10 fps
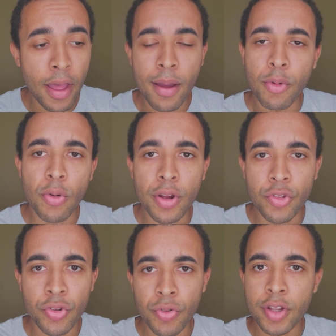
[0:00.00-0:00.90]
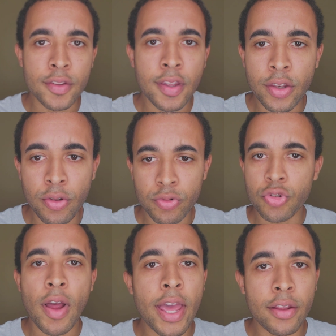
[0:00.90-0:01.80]
I'm going to continue
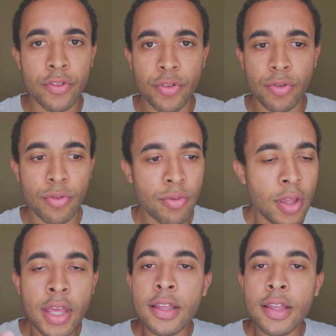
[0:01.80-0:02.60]
trying to